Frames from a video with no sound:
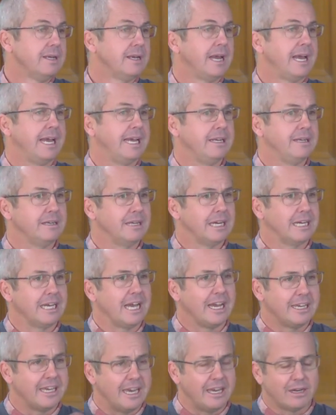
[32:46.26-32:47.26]
And
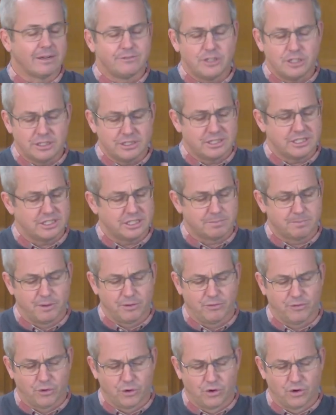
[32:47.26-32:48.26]
again, I've used this
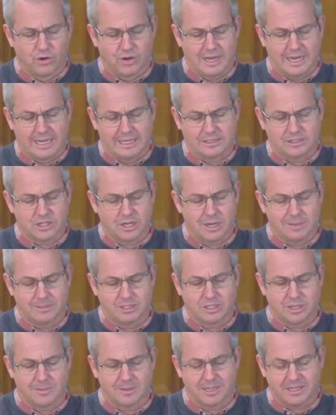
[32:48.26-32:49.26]
before uh, time
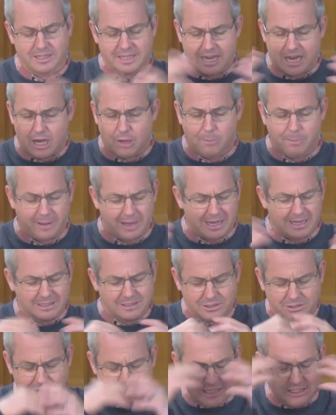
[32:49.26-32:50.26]
and time again. Karl
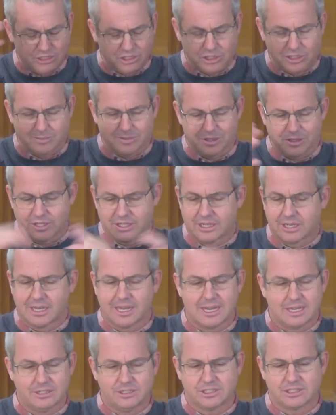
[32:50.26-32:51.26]
Barth, great German
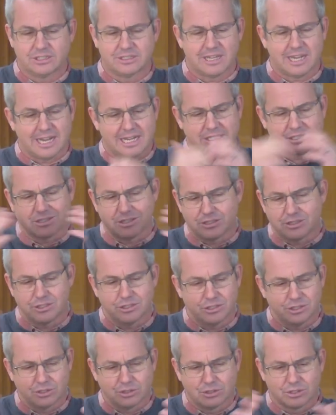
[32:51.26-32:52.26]
theologian, asked at New
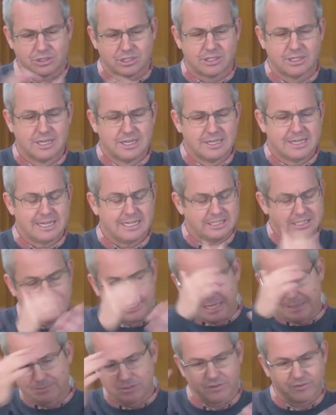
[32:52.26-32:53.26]
York as he
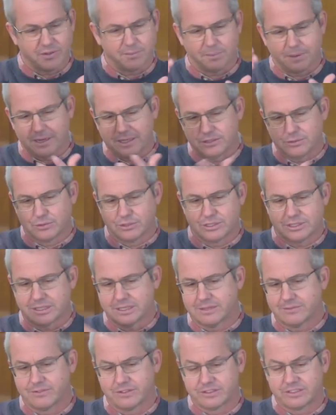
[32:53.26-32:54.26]
comes off the plane towards the
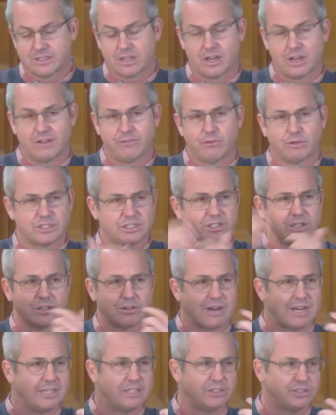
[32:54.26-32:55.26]
end of his life. What's the
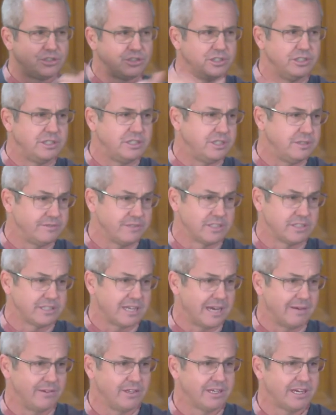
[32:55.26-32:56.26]
greatest truth you've
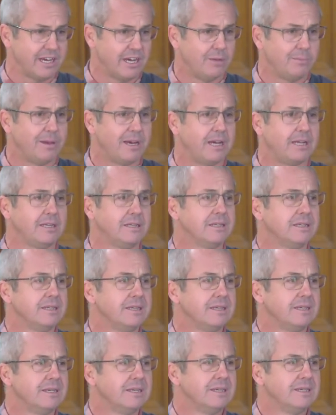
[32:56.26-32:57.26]
discovered, Karl Barth?
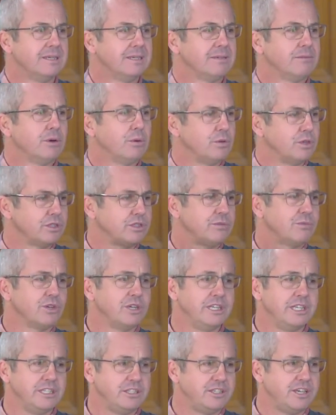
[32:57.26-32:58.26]
What was it? What
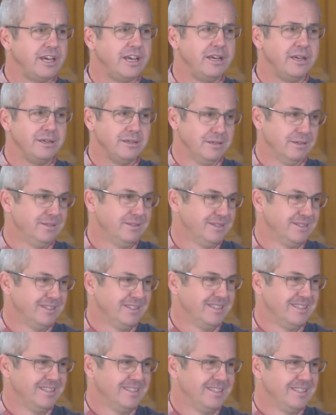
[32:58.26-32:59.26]
did he see?
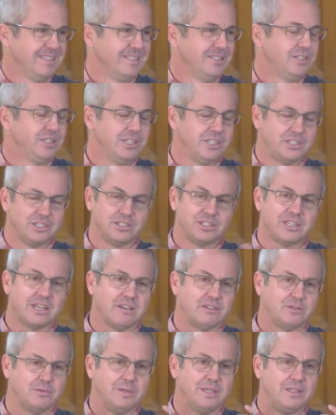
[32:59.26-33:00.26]
Jesus
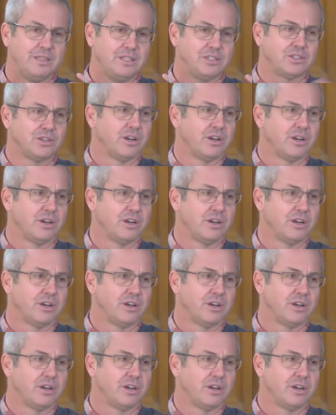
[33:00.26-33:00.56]
loves me. This